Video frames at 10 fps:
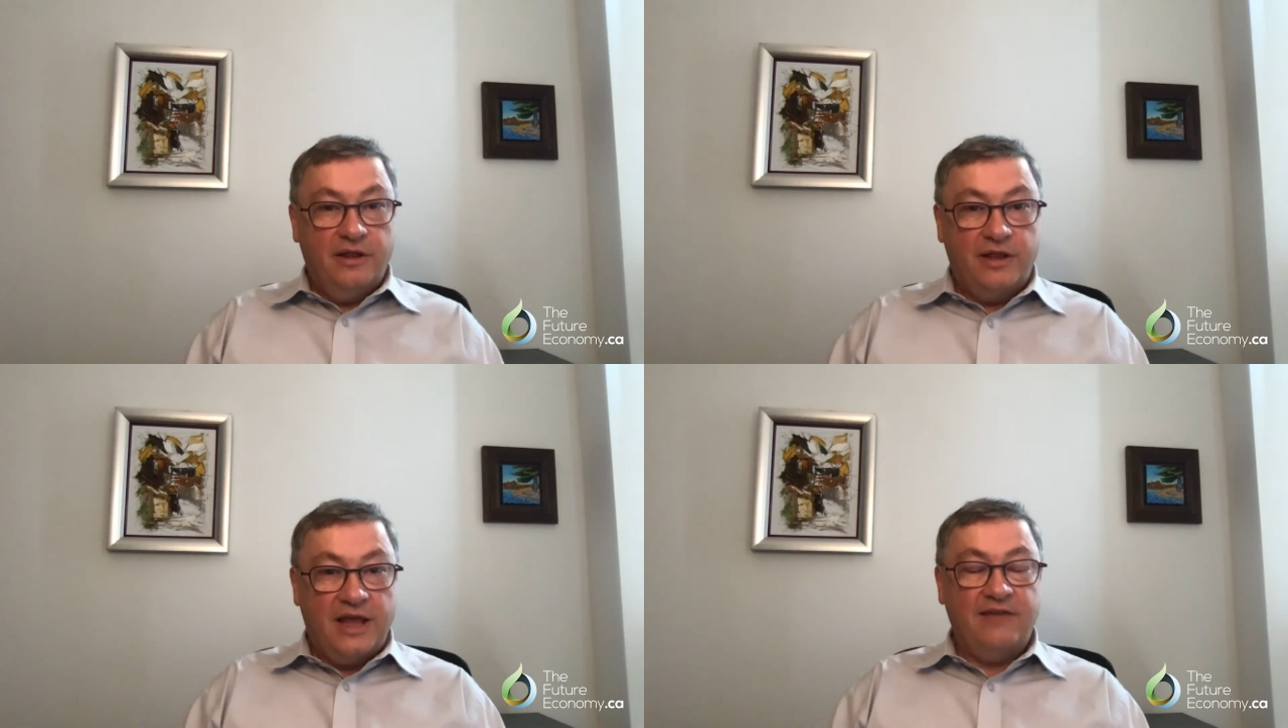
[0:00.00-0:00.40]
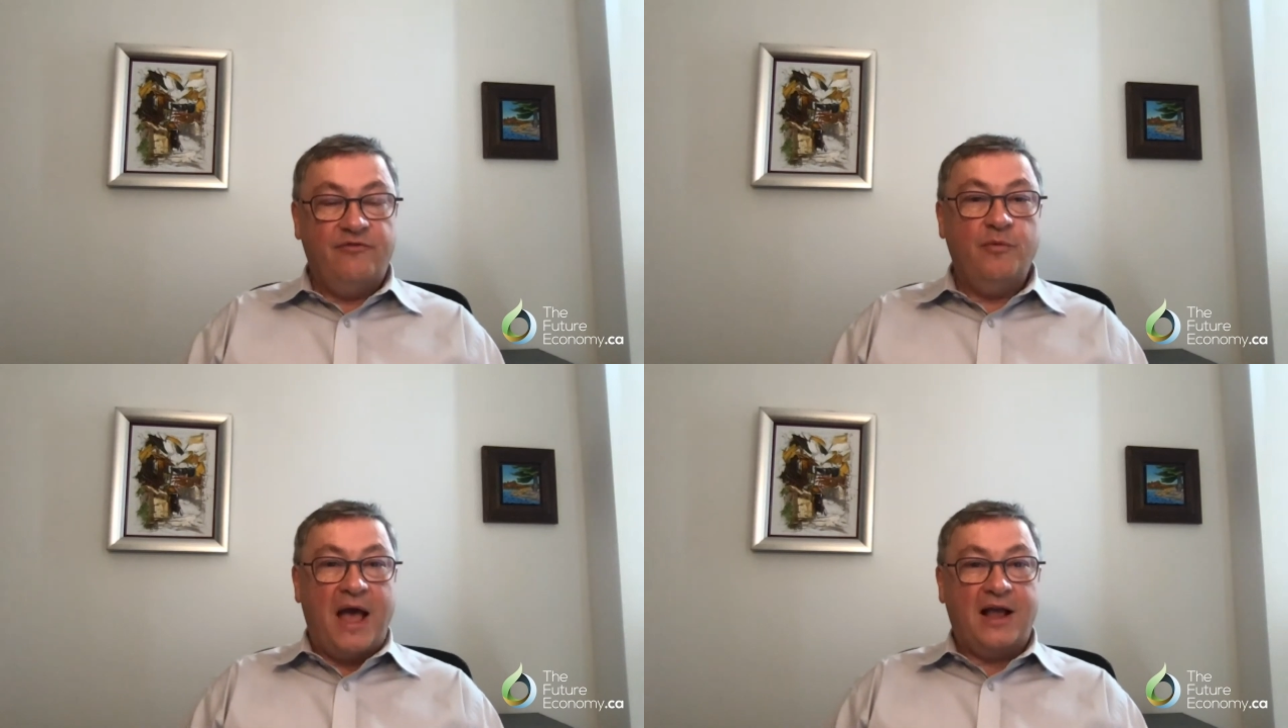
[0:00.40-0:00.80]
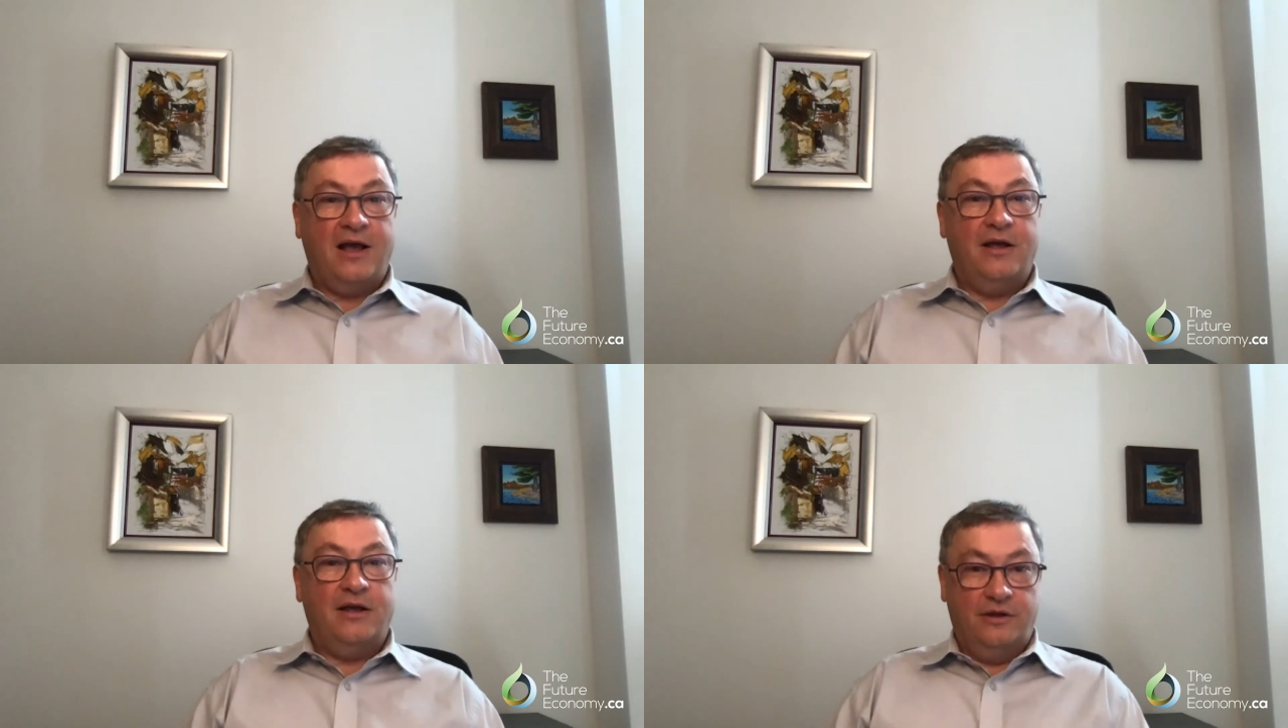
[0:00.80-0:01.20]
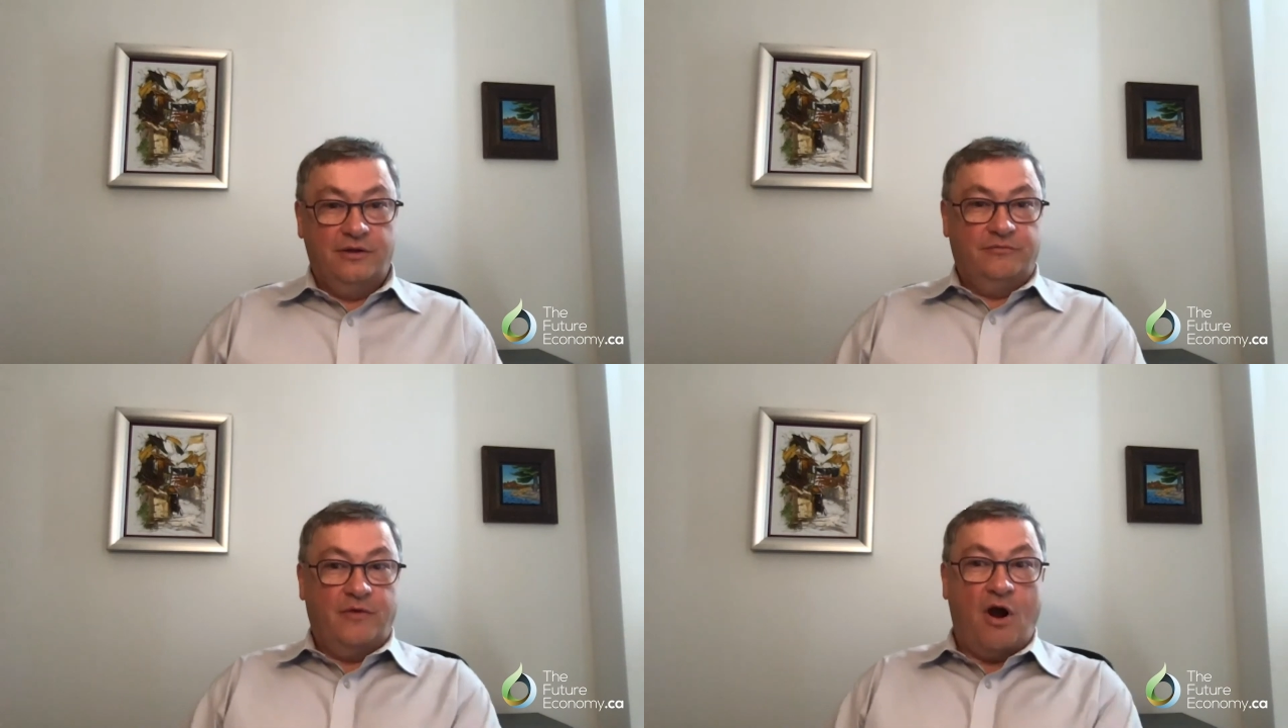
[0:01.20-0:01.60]
They give you back a
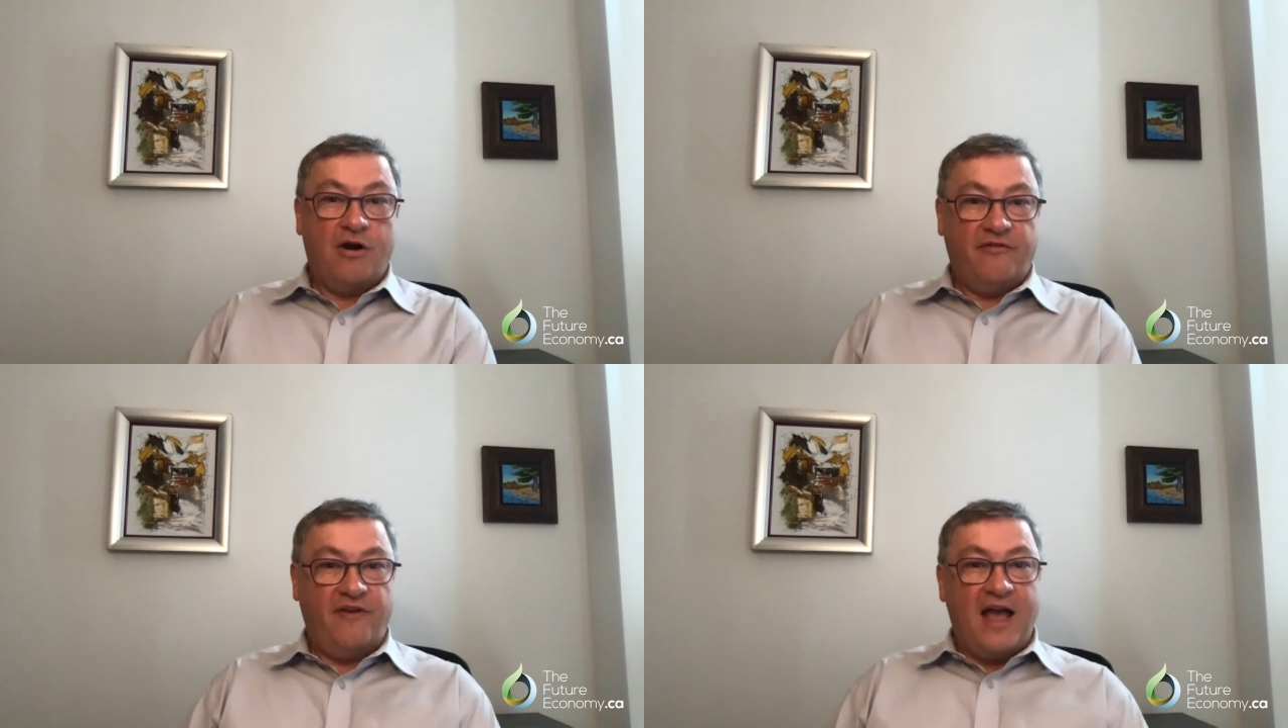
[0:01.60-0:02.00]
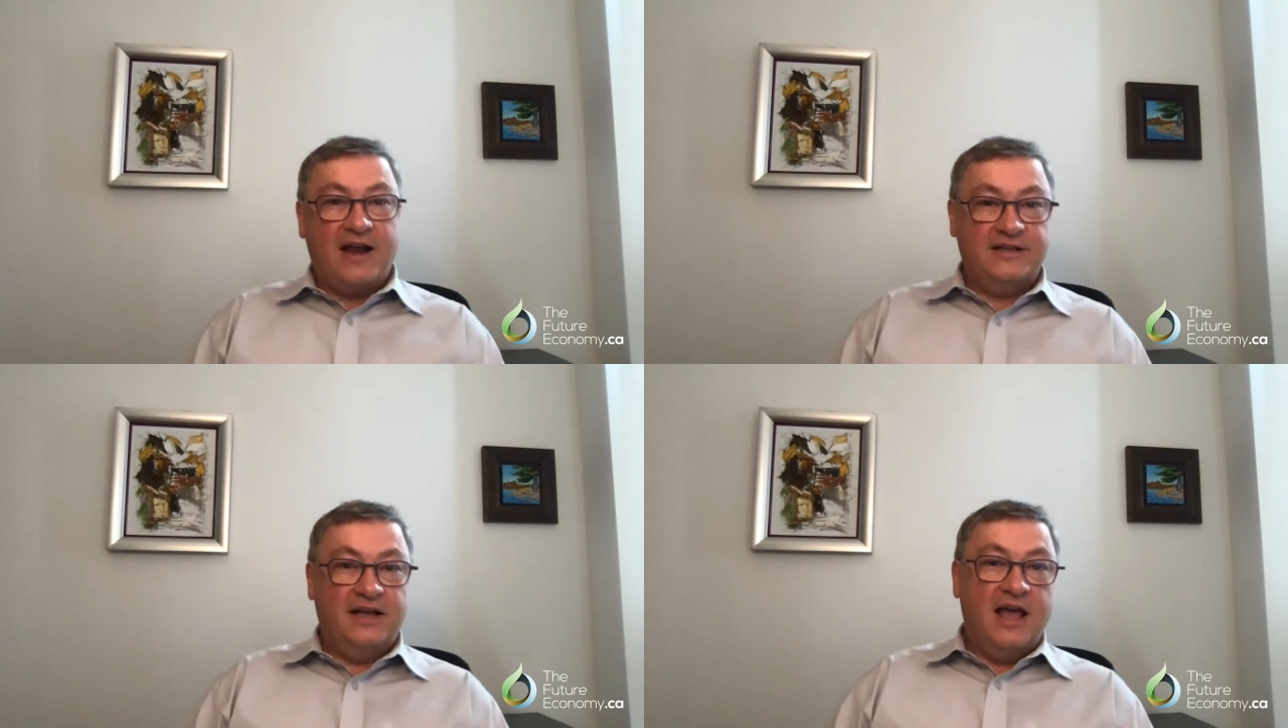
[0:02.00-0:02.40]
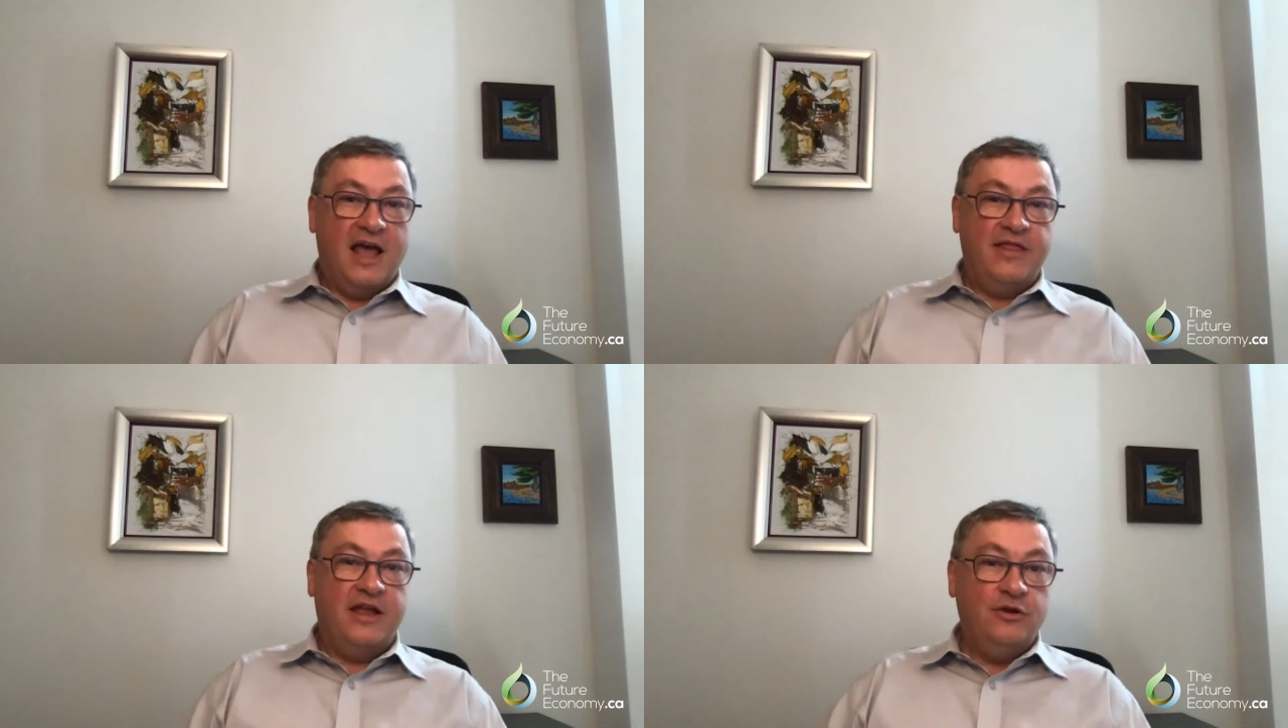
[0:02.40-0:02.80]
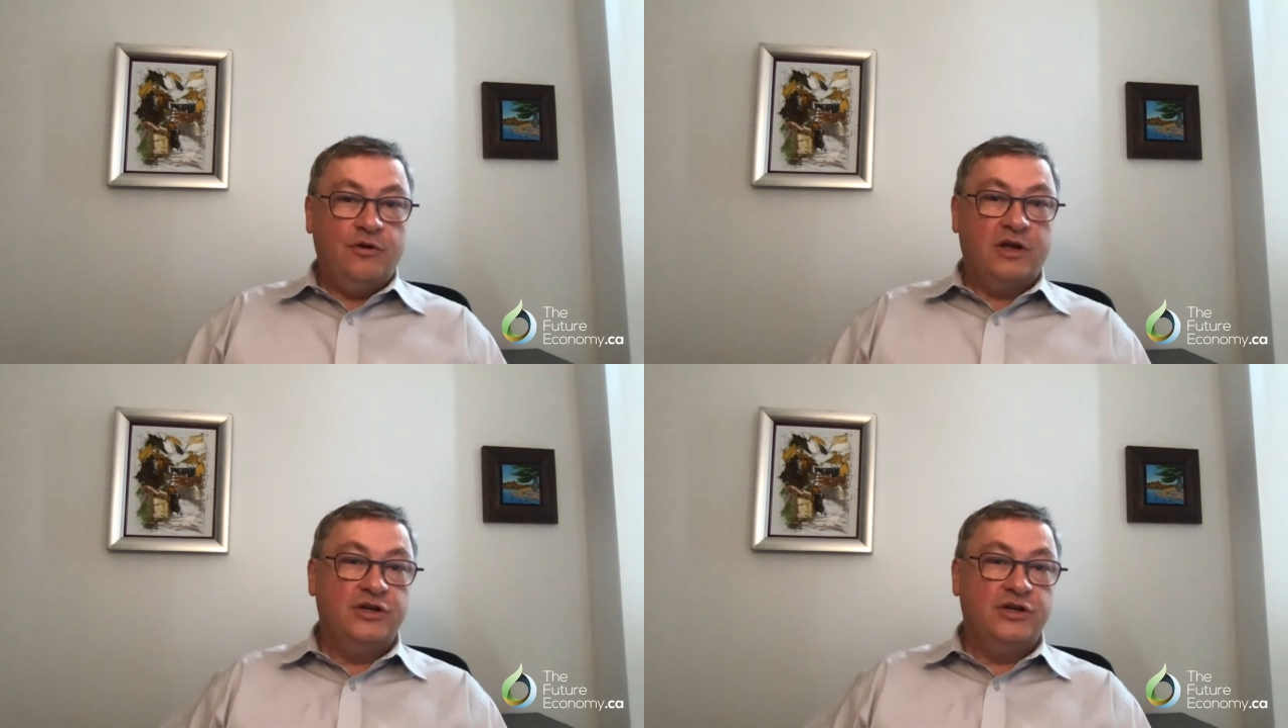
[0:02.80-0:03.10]
artifact and then you can